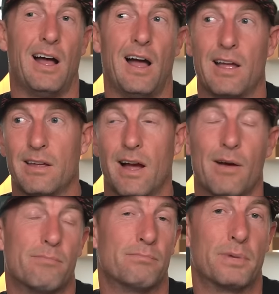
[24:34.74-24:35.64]
I
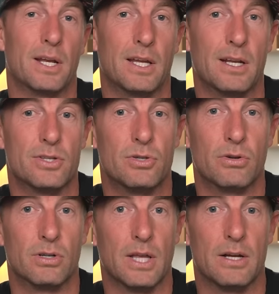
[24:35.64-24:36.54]
I'm going to get a
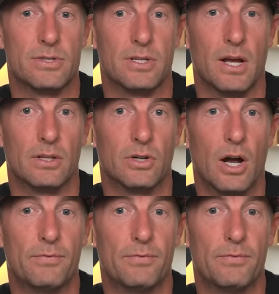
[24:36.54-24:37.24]
$200,000